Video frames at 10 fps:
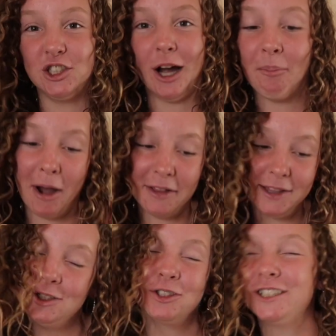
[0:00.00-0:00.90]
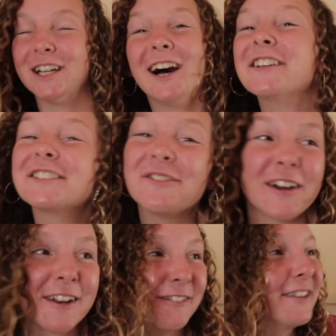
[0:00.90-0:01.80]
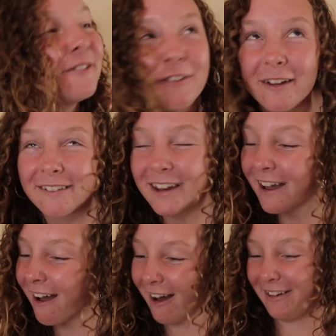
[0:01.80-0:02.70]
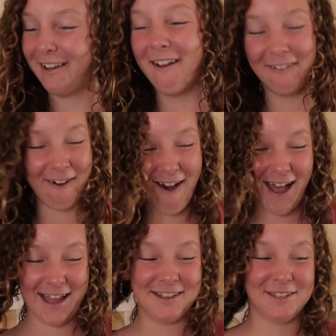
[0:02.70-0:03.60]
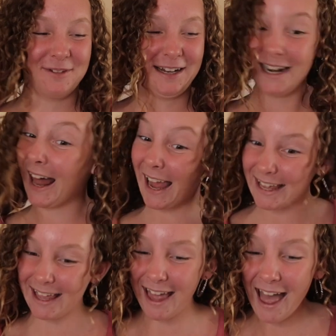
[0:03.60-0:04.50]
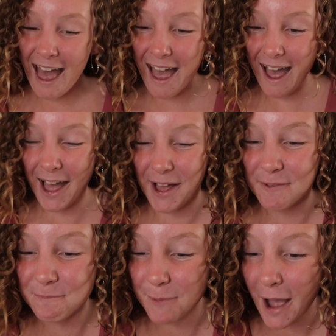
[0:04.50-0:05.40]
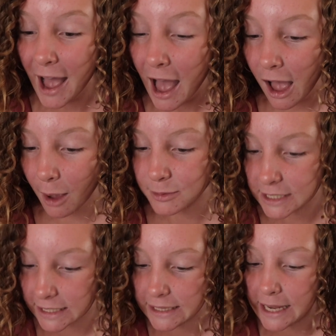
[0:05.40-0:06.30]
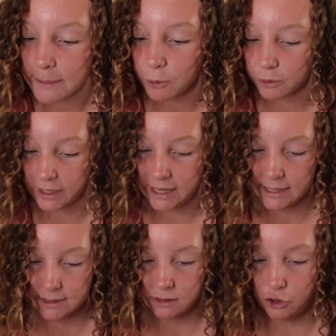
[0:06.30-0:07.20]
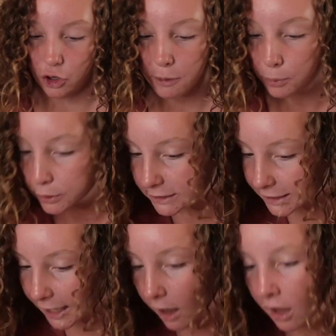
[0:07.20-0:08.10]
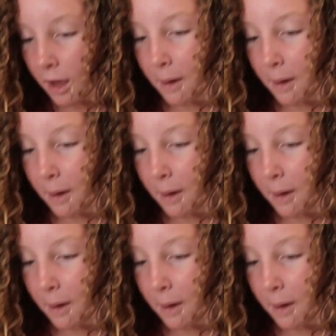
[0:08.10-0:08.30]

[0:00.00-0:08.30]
drama and literature. I just find it really fun. I don't know why, I just really like it. But I was going to label these notebooks here,